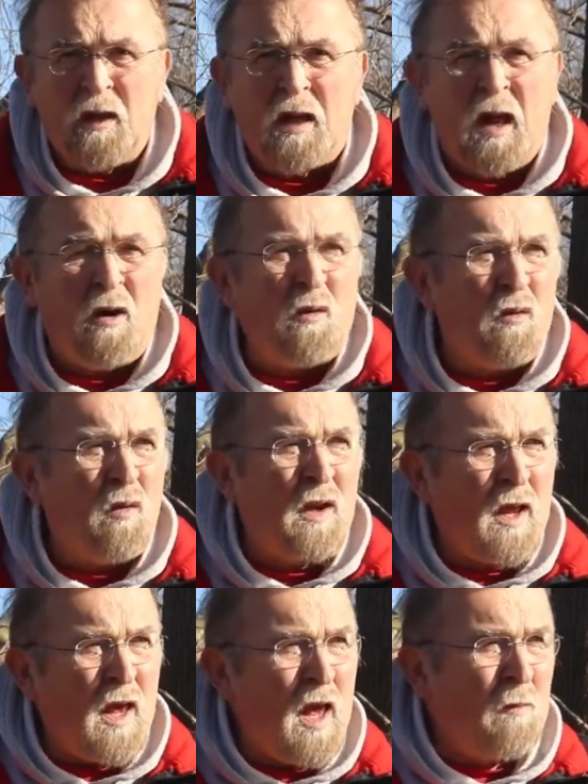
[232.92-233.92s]
Now,
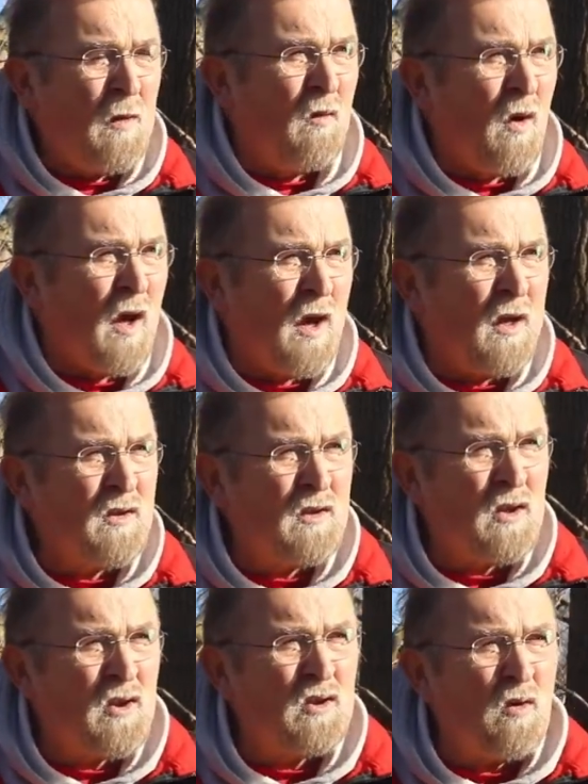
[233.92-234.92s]
what happened
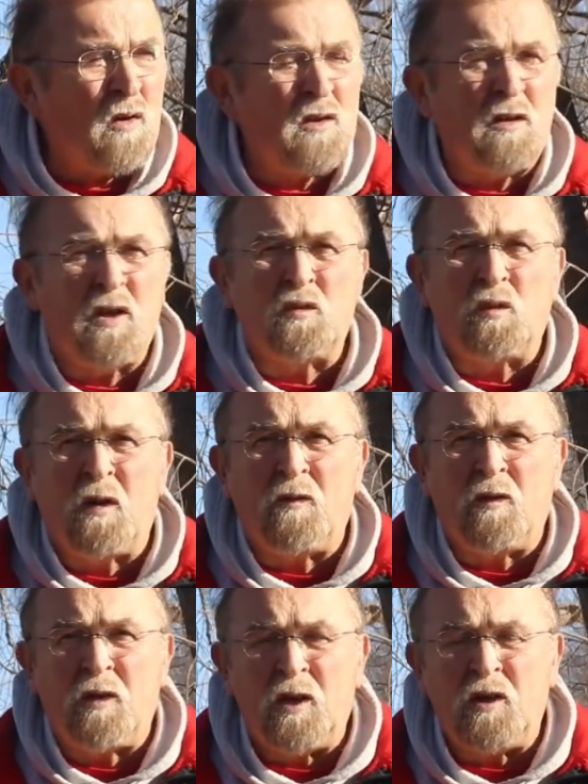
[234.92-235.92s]
was the source of this
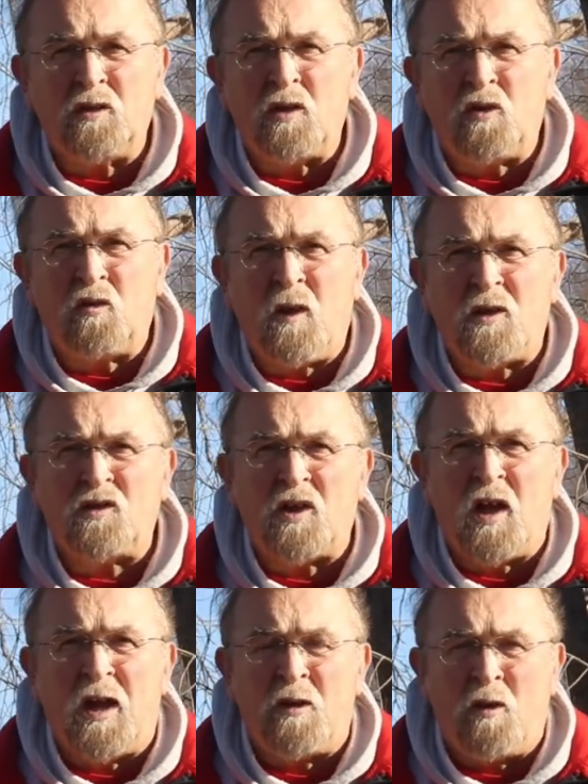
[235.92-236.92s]
river is in
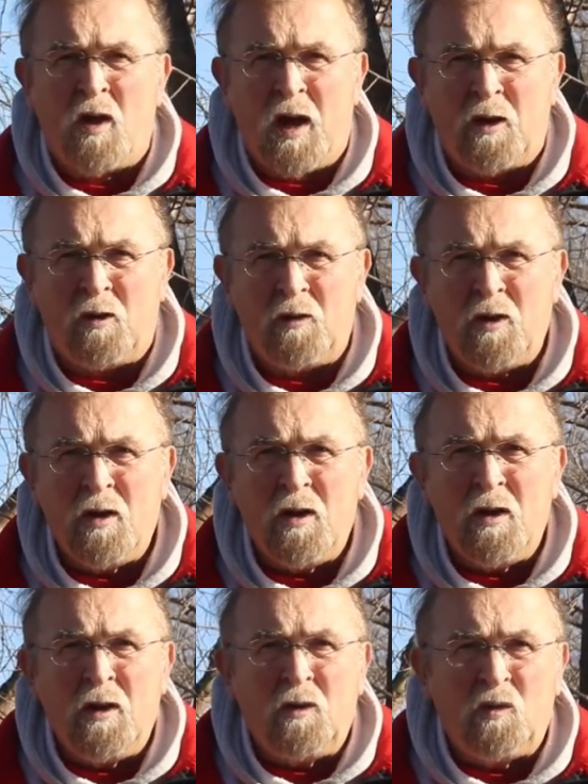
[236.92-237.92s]
Crestline, Ohio,
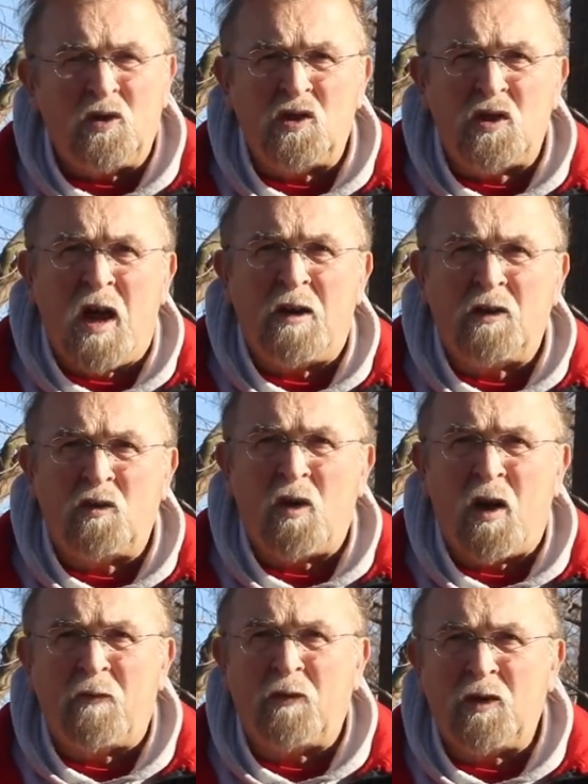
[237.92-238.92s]
which is down in
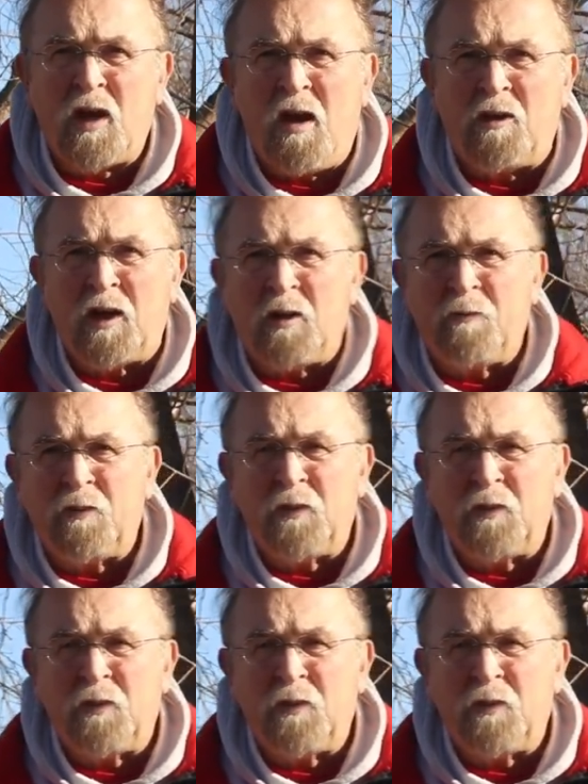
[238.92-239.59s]
Crawford County.